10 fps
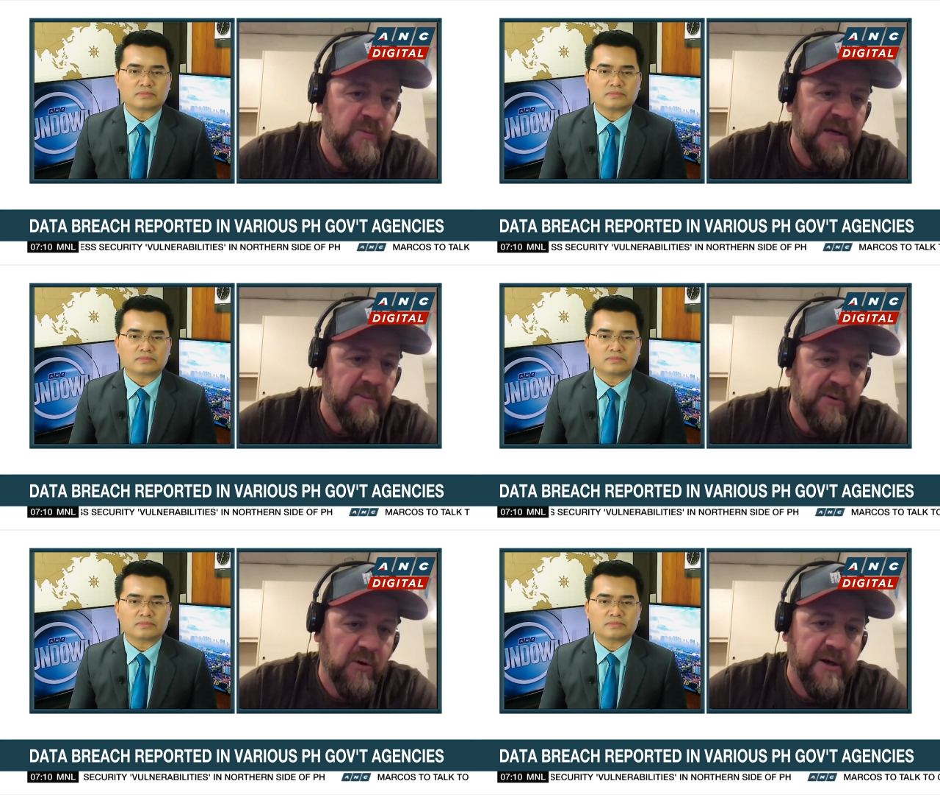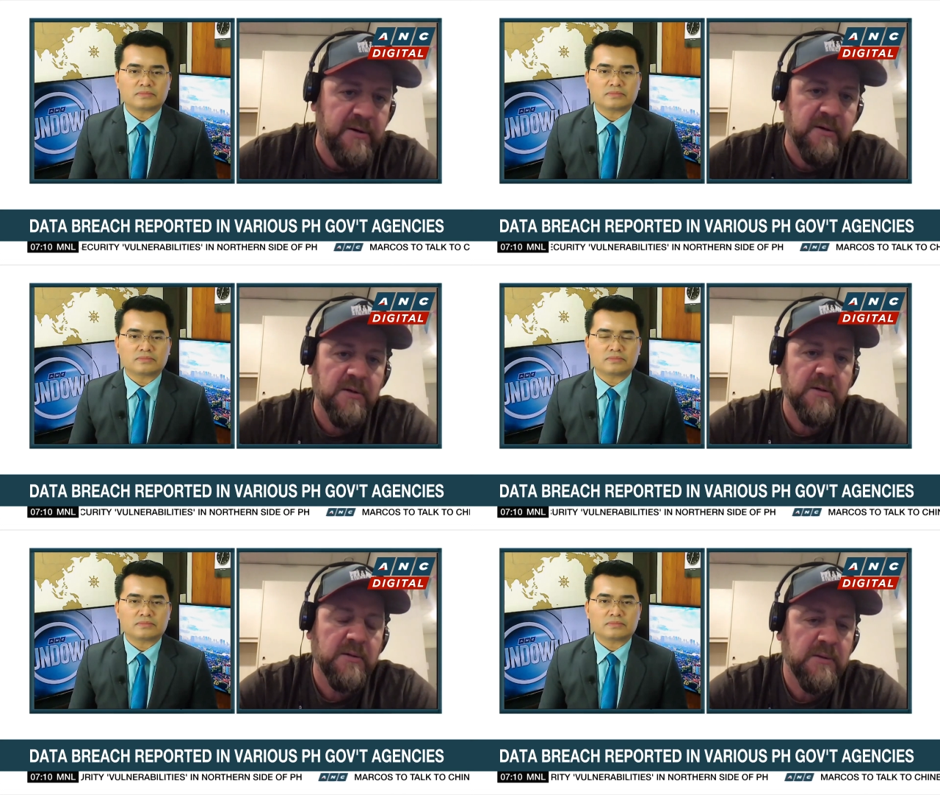Speaker 1: be employed.
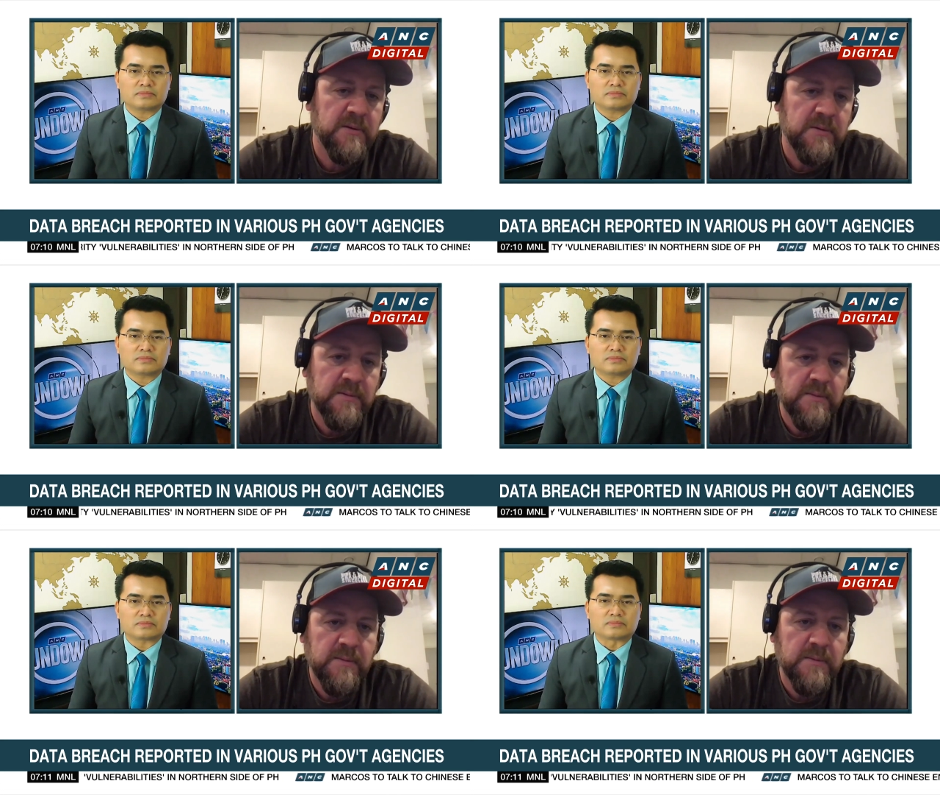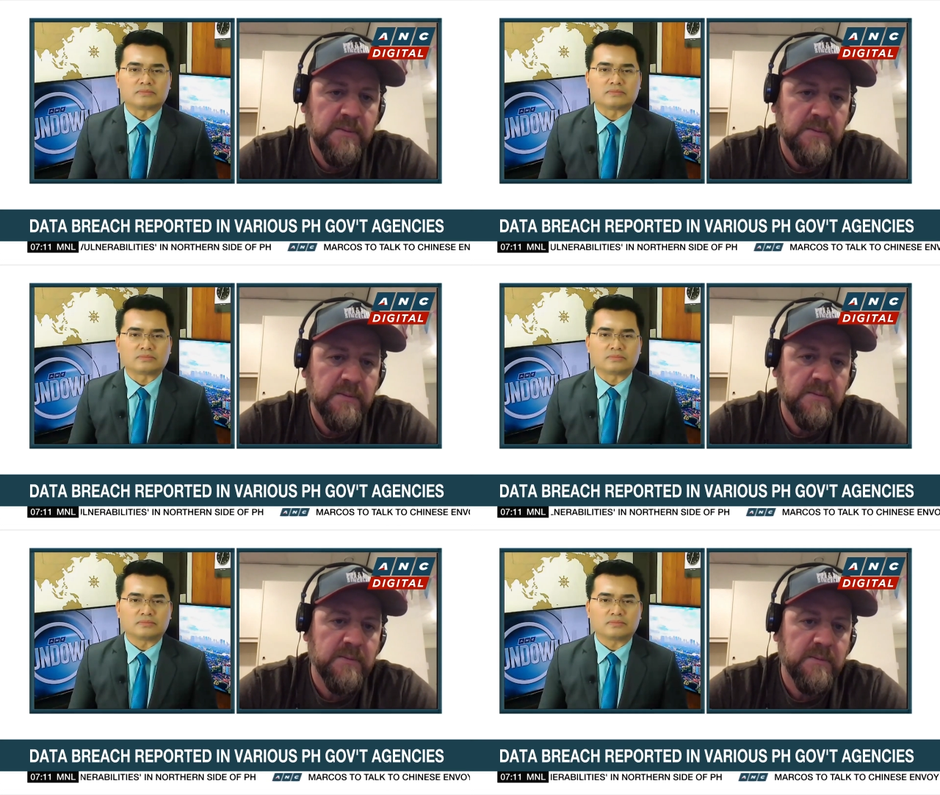
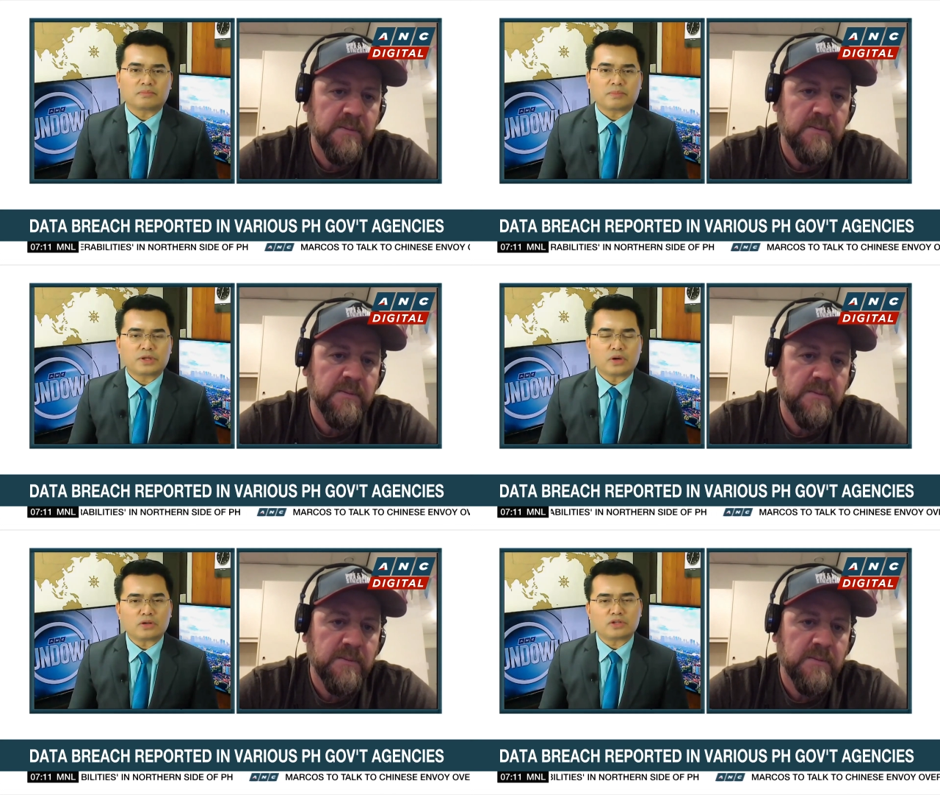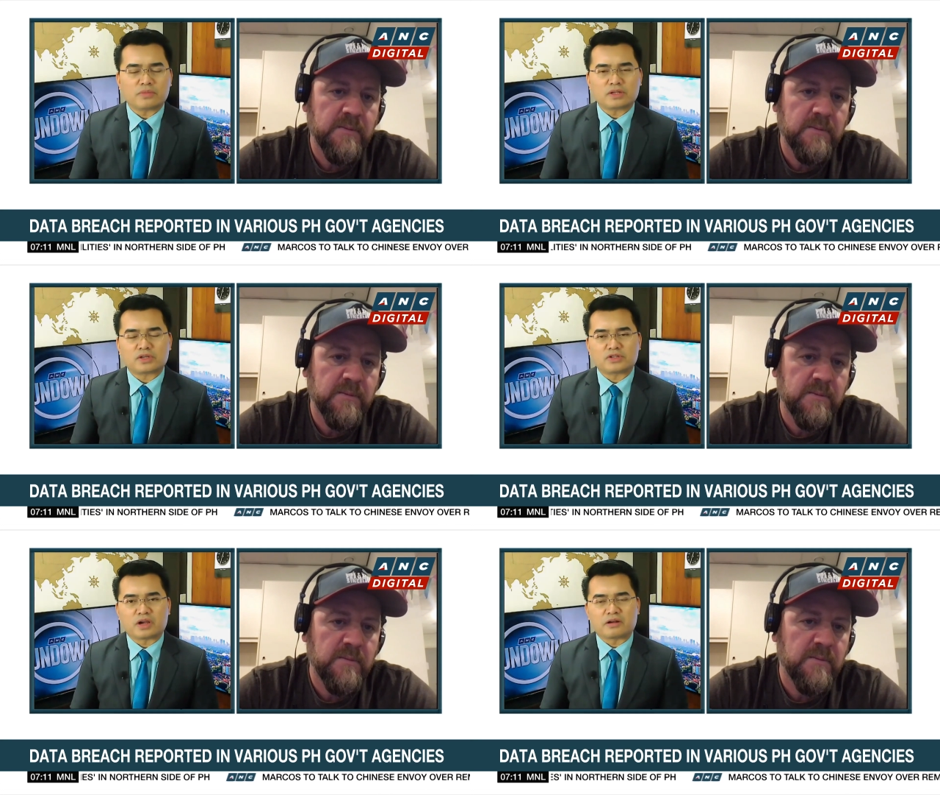
Speaker 2: Mm-hmm. But you also
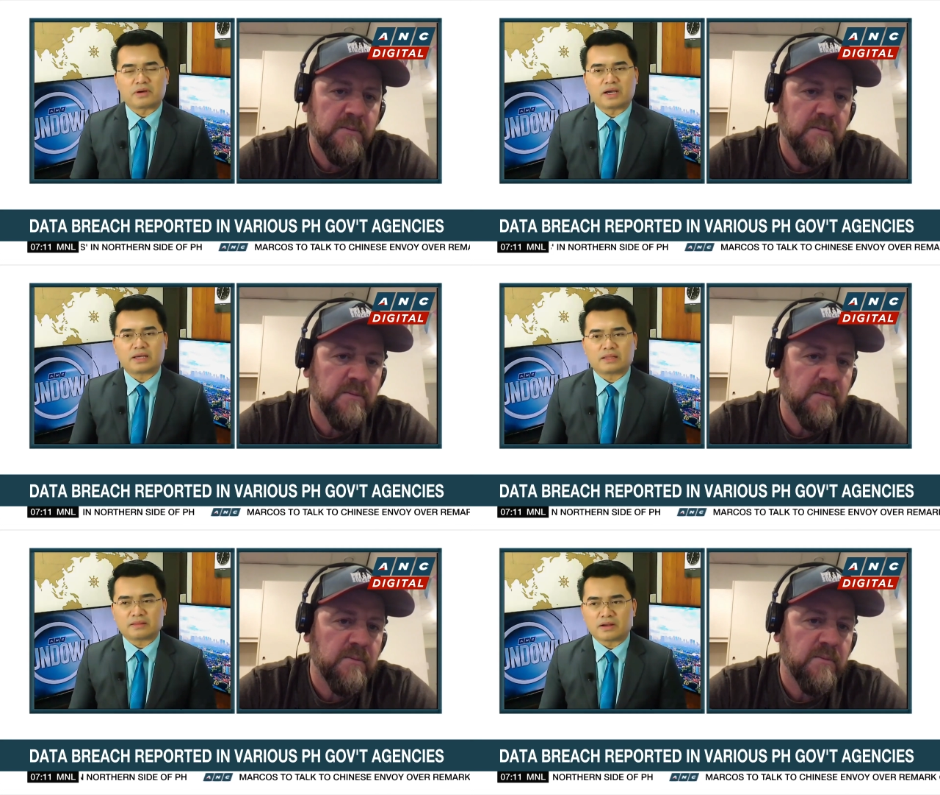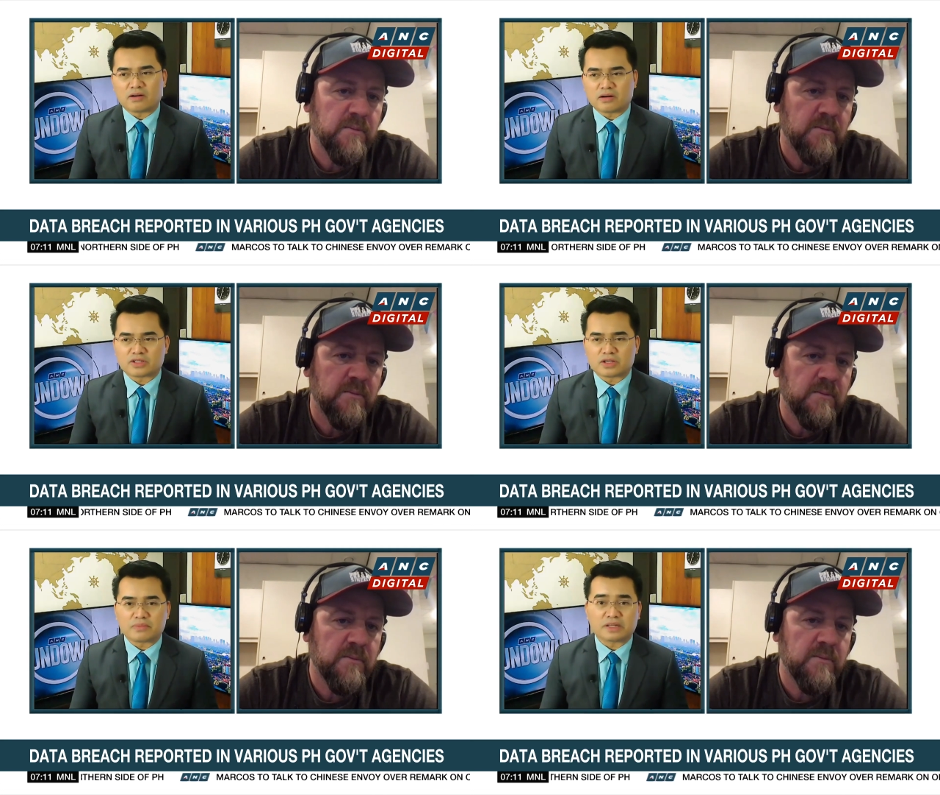mentioned, Jeremiah, that there are
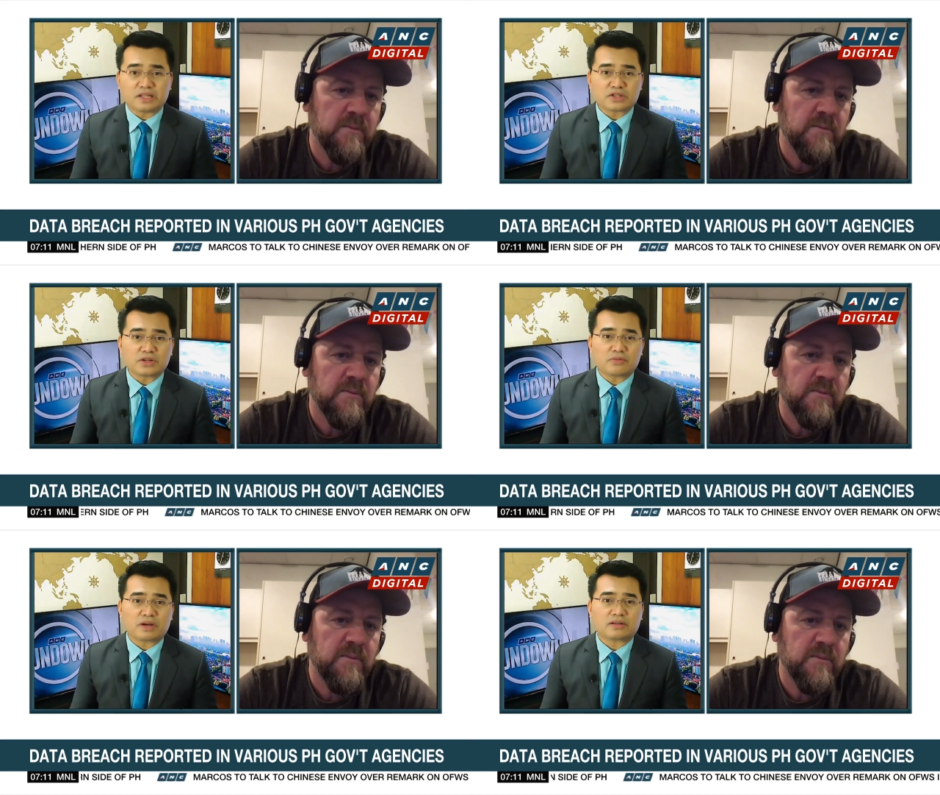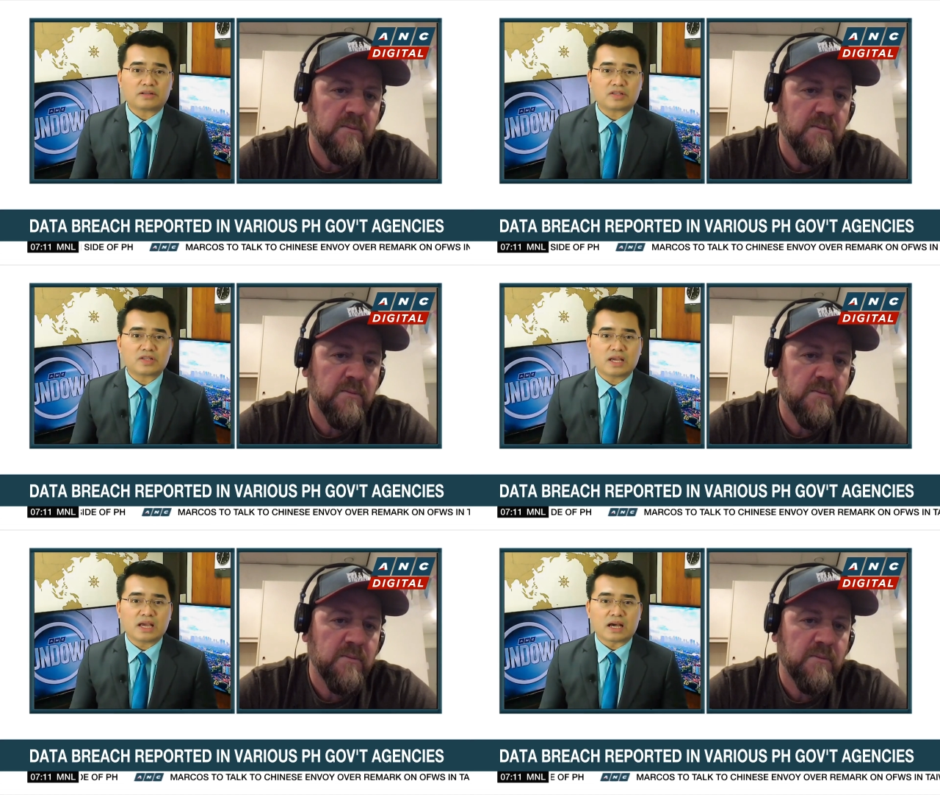some additional
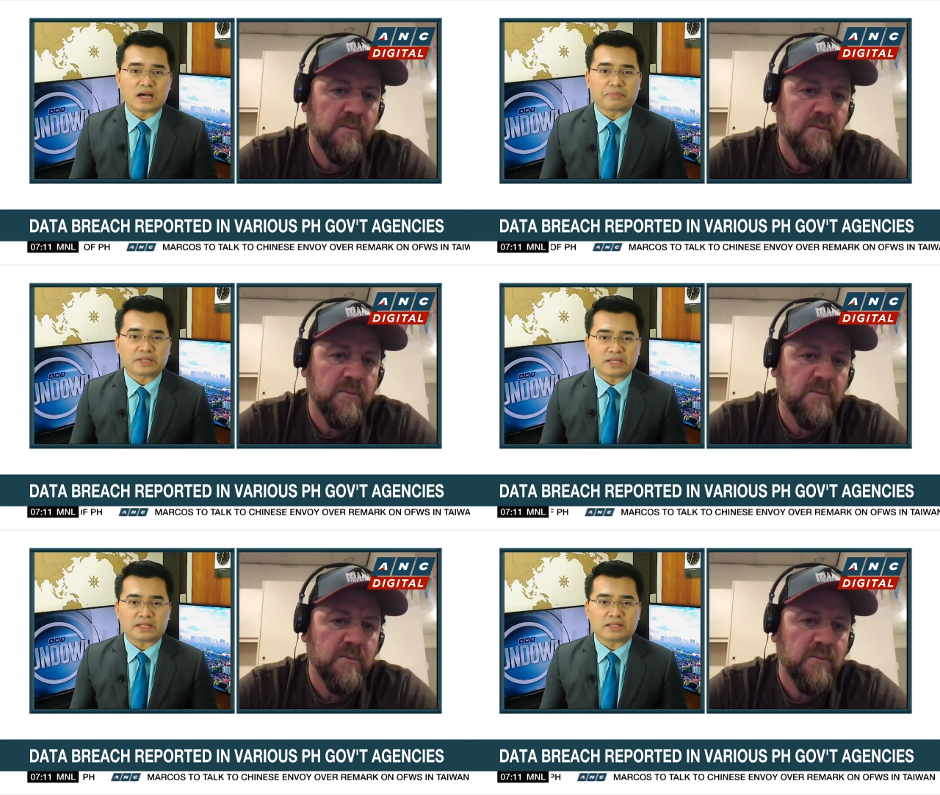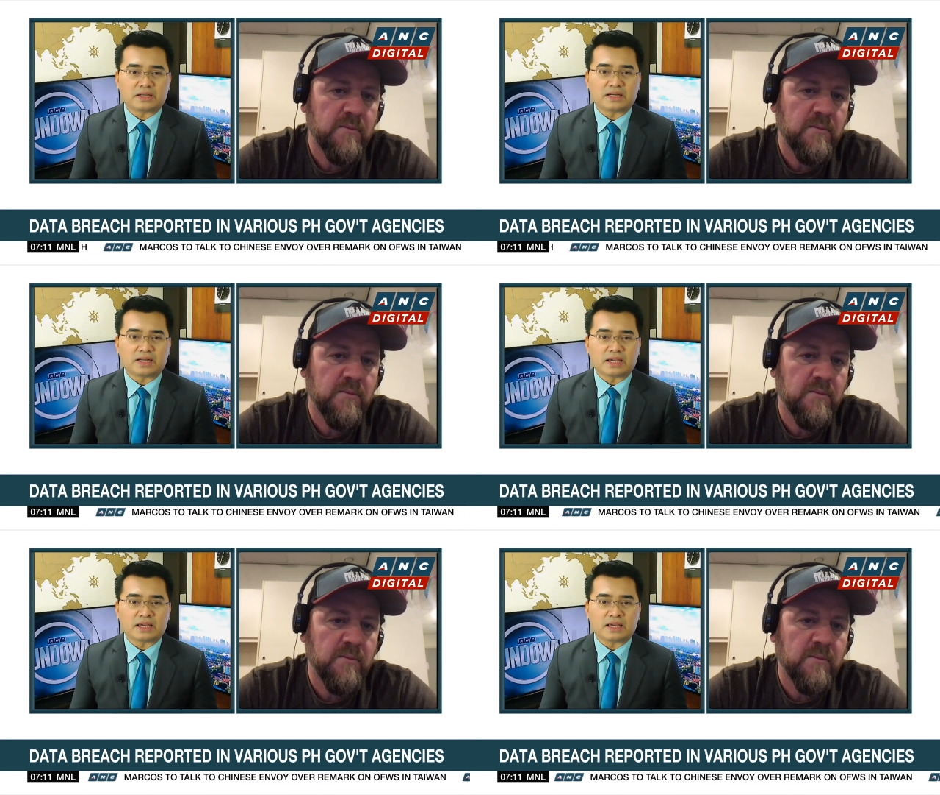records, uh,
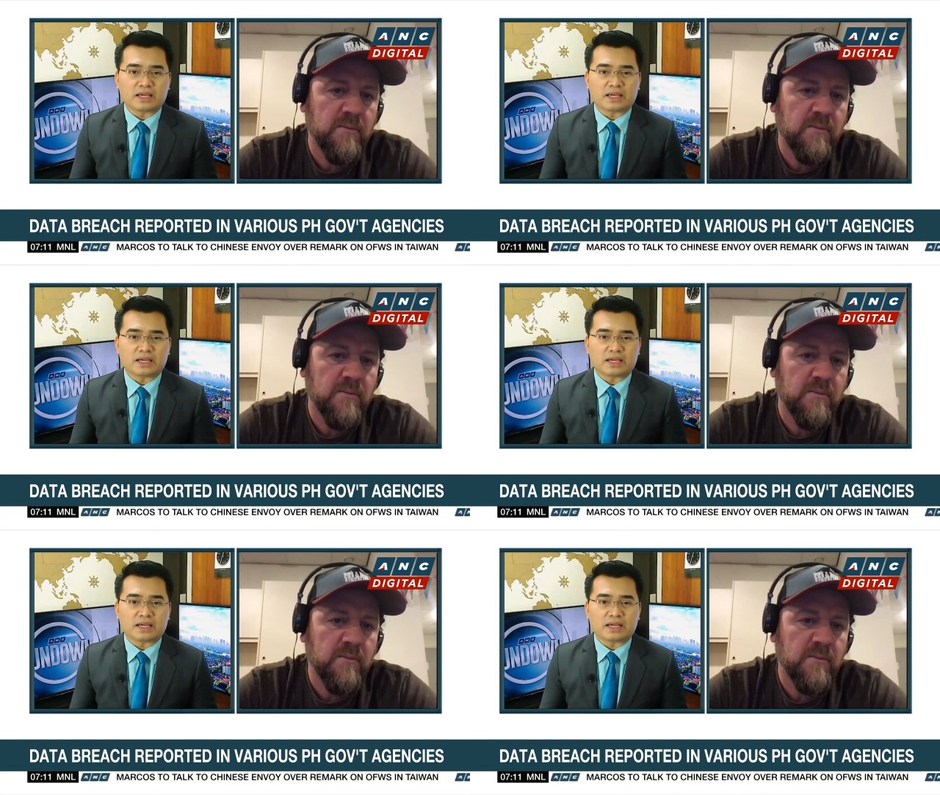particularly